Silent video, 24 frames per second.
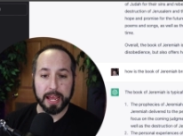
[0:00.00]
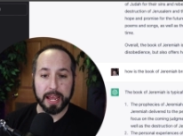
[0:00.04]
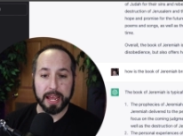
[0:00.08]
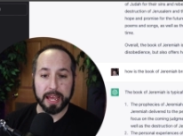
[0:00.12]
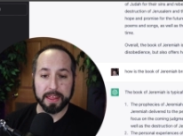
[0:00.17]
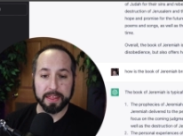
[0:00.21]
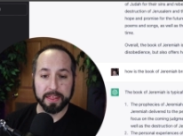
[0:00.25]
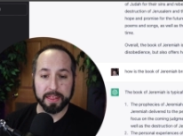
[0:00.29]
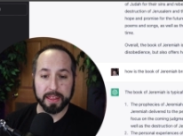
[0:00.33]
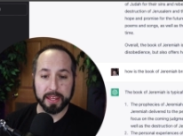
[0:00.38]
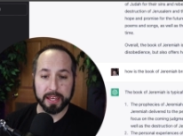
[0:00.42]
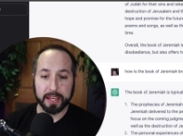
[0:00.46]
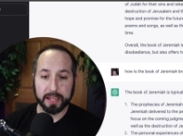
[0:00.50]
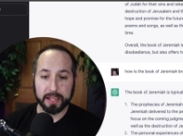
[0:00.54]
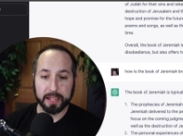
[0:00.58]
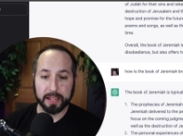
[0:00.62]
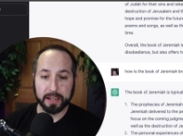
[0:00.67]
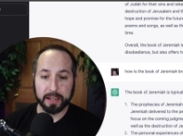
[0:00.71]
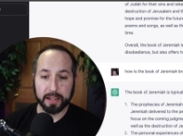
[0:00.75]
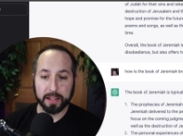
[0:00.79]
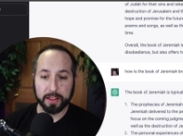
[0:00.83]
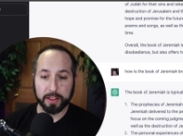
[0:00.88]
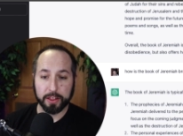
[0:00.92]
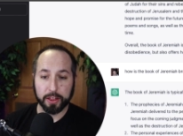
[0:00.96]
And
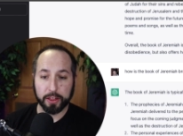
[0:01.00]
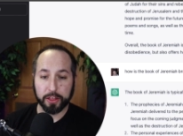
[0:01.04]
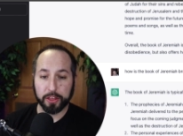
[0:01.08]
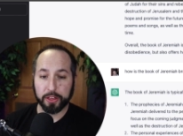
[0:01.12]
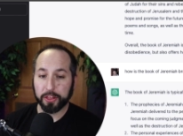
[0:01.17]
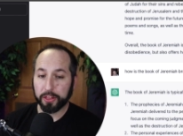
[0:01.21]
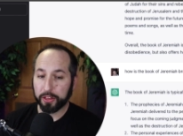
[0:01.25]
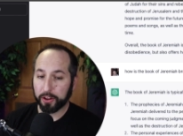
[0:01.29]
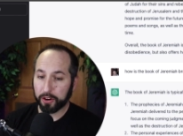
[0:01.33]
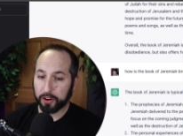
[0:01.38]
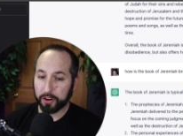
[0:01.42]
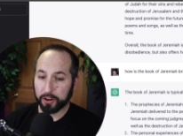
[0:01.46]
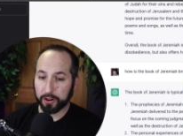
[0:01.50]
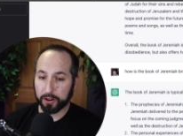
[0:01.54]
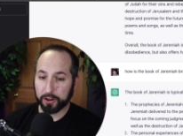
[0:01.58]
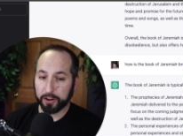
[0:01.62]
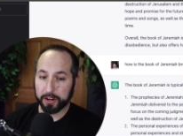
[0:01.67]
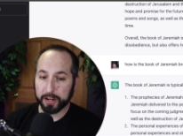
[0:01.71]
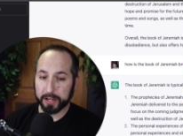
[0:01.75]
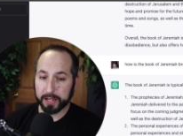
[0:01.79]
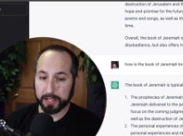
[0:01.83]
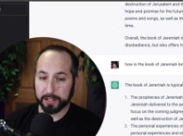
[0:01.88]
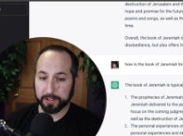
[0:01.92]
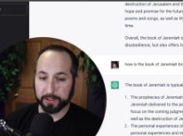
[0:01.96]
then the
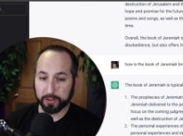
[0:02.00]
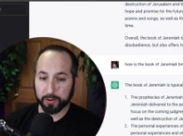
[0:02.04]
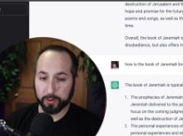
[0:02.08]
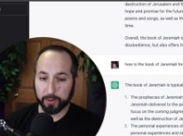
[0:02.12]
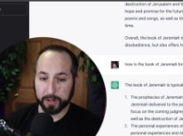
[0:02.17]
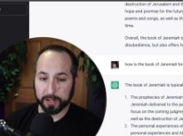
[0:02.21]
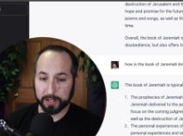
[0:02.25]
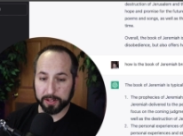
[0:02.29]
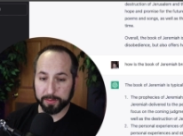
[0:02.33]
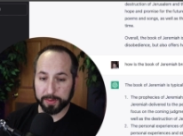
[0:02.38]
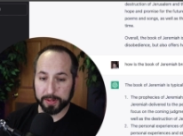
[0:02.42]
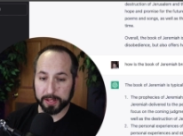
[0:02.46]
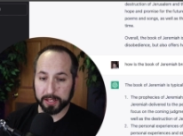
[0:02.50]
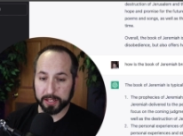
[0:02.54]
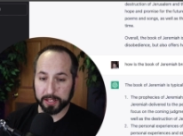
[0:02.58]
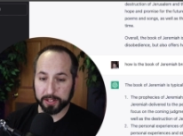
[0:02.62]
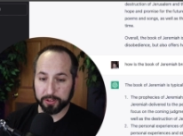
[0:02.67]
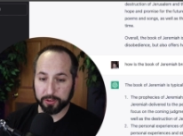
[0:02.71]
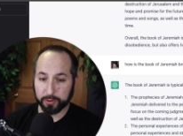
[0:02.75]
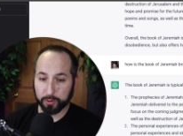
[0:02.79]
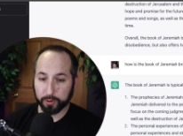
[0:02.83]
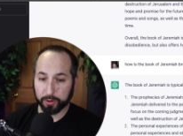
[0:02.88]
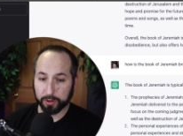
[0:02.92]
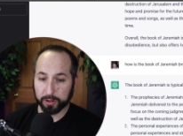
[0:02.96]
third is going to be the
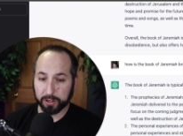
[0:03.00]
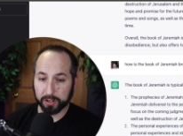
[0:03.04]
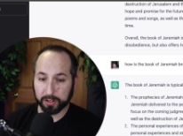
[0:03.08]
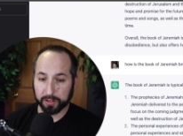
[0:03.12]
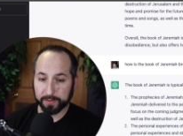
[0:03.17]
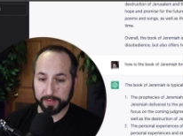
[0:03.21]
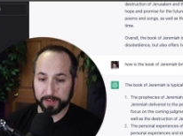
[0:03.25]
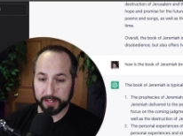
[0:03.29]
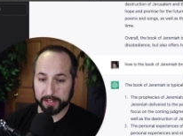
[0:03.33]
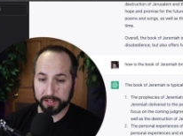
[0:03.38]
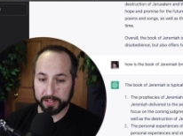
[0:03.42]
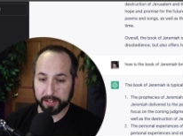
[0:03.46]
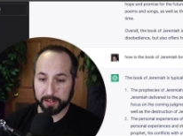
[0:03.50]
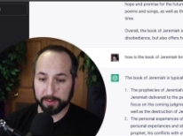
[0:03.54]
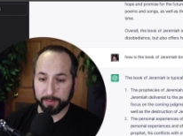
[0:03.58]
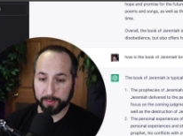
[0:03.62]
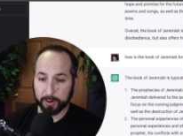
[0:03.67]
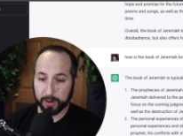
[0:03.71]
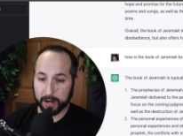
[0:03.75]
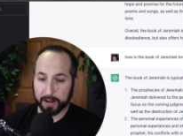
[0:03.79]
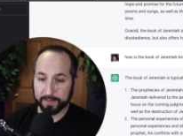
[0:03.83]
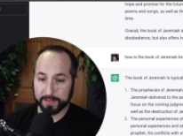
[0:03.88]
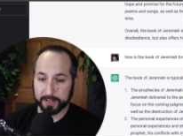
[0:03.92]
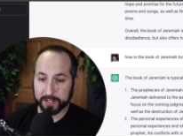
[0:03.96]
historical events and the
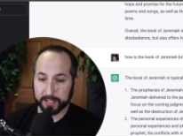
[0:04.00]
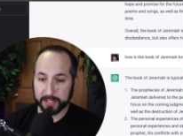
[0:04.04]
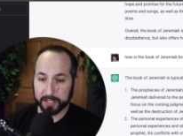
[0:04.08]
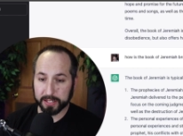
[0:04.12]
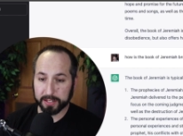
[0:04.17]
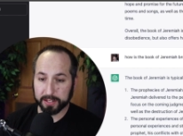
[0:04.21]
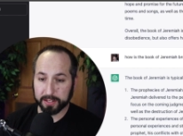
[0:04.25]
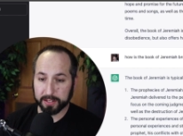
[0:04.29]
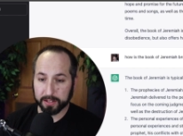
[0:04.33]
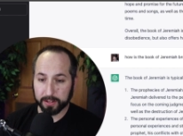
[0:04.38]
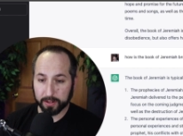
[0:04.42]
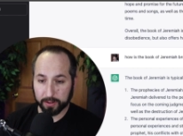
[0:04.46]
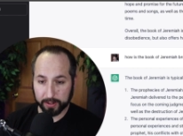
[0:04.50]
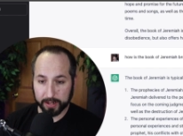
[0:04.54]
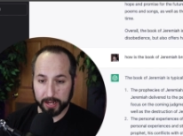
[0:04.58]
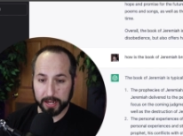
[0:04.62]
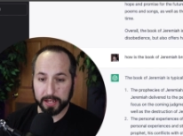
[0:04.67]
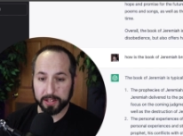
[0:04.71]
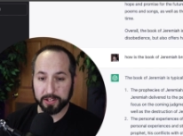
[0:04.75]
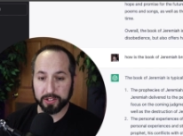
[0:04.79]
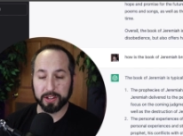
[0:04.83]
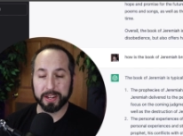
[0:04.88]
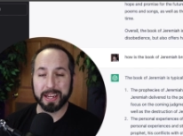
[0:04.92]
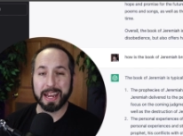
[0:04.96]
prophecies.
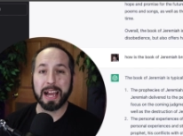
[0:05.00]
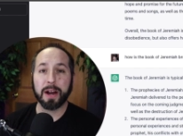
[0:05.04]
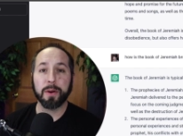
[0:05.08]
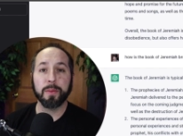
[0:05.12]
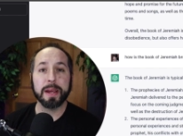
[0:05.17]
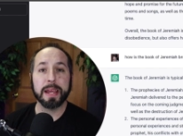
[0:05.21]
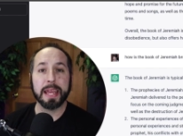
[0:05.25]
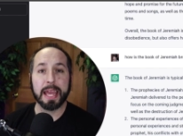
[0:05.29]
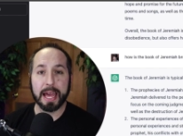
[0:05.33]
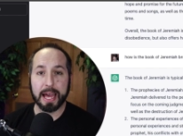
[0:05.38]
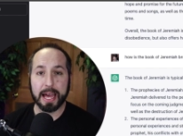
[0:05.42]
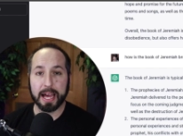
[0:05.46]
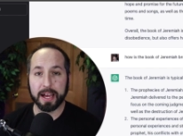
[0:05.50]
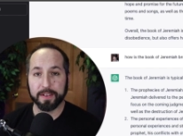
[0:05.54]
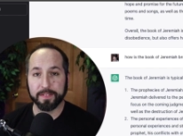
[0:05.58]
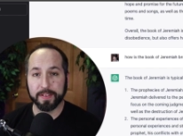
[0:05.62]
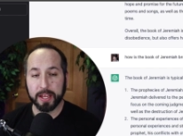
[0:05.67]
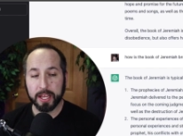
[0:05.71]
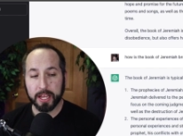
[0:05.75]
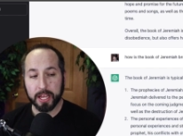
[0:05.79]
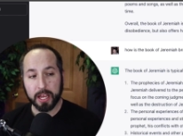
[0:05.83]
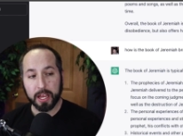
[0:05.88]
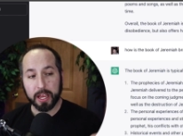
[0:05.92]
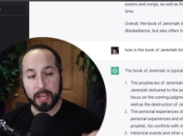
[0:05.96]
Okay, so now we have
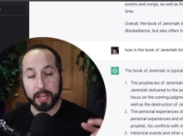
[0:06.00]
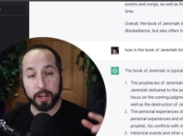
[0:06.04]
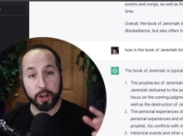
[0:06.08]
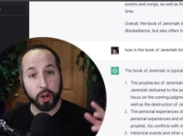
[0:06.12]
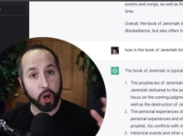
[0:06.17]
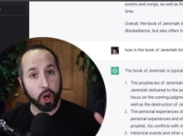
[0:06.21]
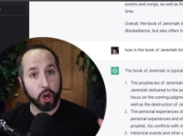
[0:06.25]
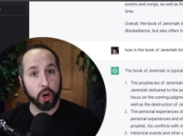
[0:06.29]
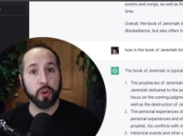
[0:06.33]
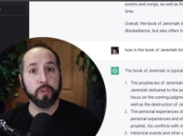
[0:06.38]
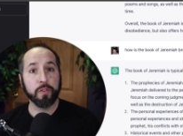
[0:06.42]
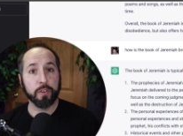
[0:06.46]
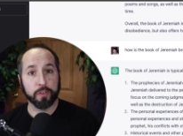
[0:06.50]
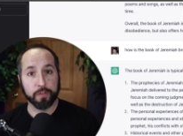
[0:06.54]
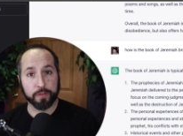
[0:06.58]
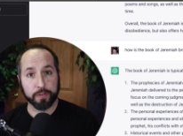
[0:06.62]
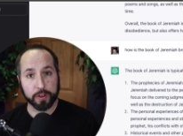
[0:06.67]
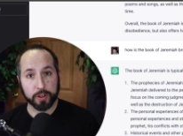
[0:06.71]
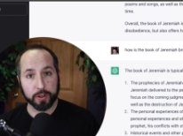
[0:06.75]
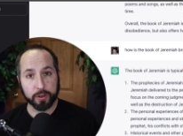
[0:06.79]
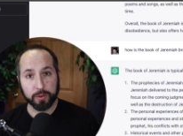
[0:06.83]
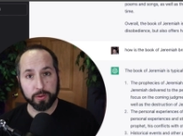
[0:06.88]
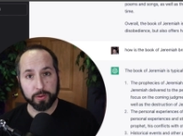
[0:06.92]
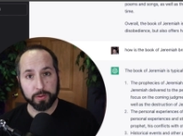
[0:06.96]
an
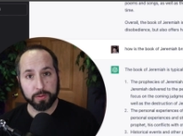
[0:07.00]
overview